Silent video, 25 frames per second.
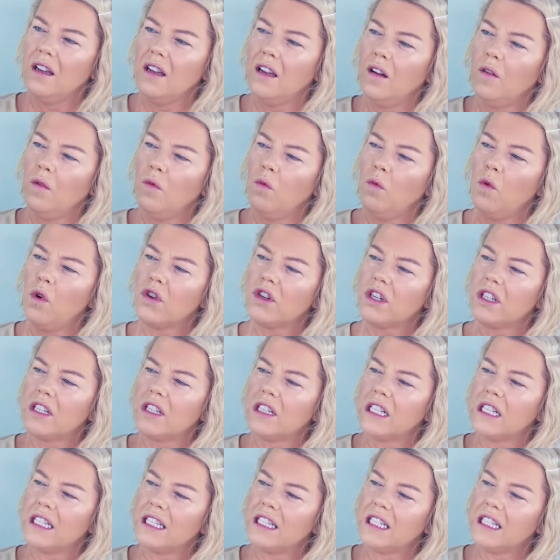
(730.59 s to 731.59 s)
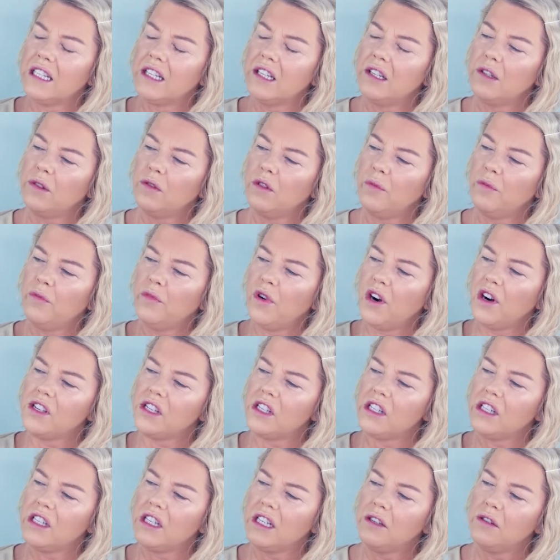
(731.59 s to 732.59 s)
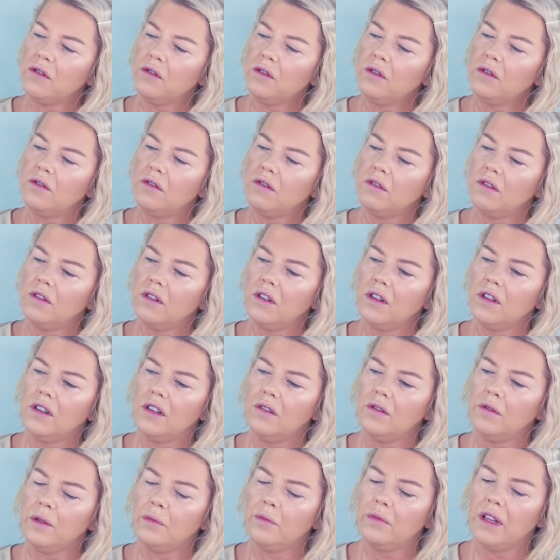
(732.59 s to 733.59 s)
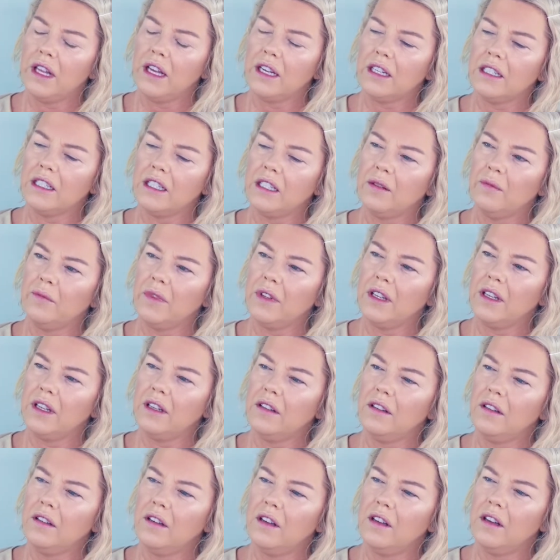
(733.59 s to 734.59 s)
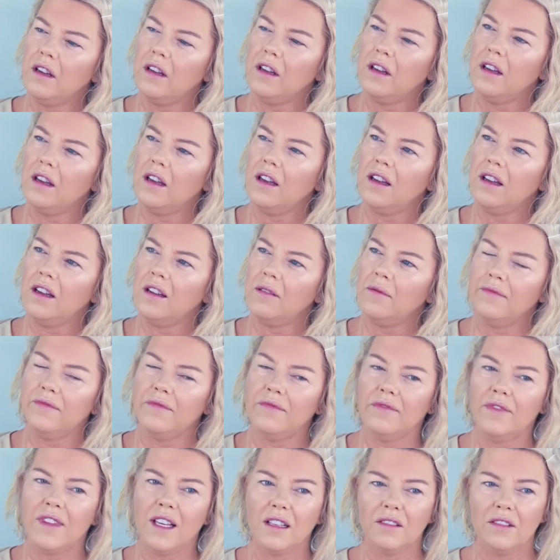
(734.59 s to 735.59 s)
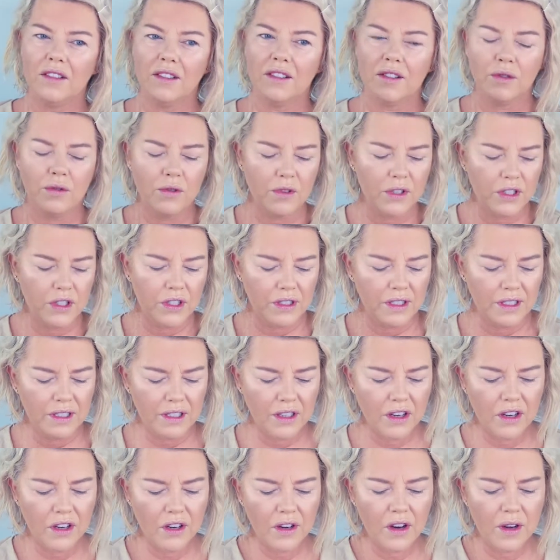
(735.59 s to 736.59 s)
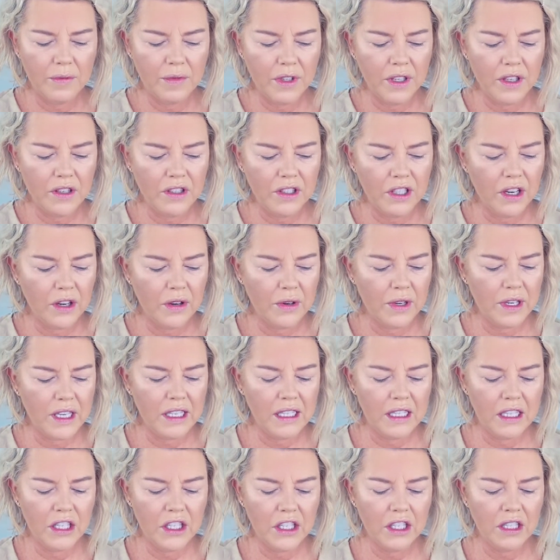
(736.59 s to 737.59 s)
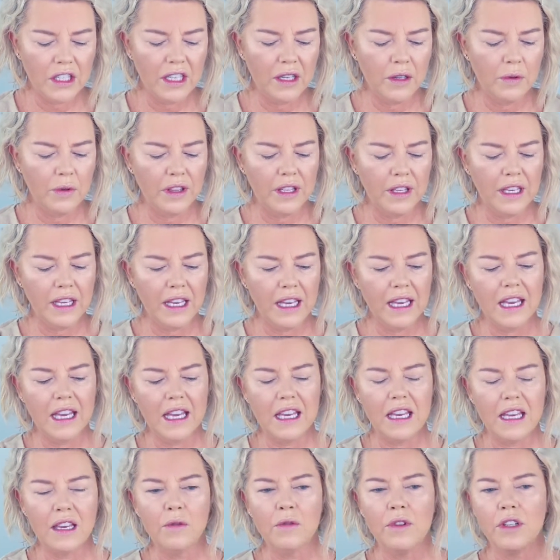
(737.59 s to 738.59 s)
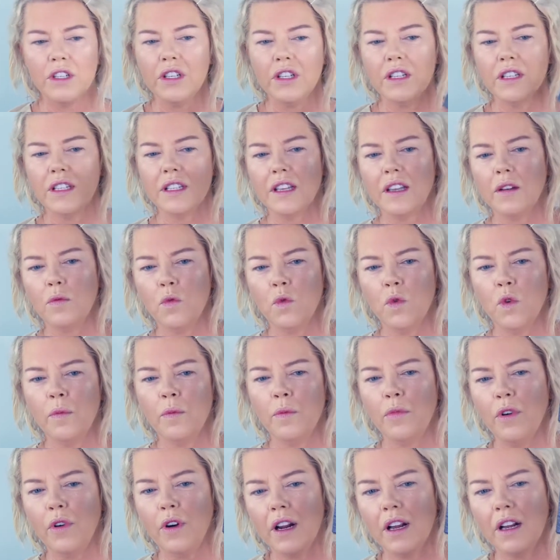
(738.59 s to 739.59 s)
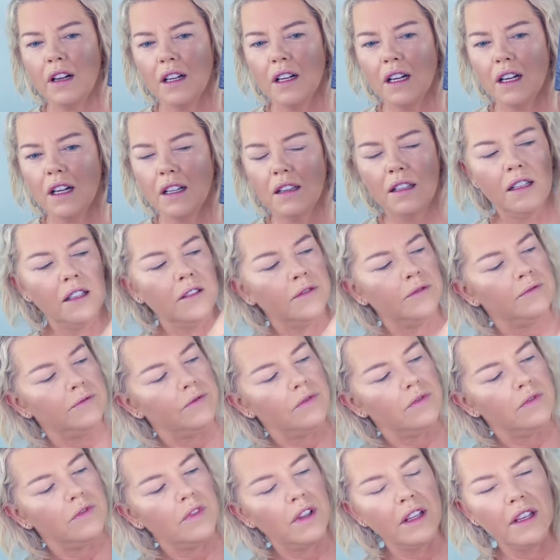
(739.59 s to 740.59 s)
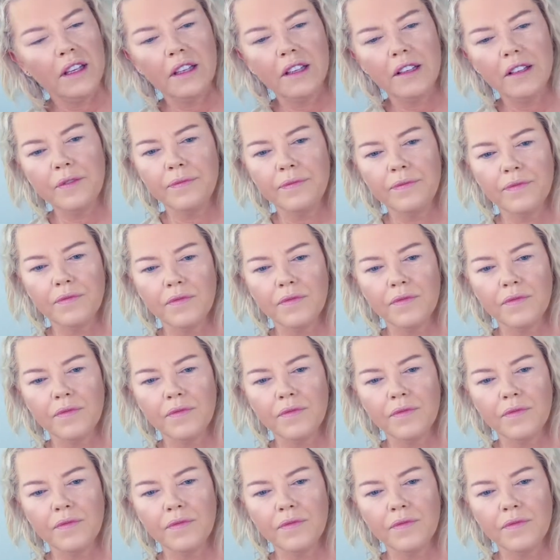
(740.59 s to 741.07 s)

washed steel, a brush steel with a black tip there. That looks gorgeous. So I'm going to go in initially with Key, which is that warm brown colour there,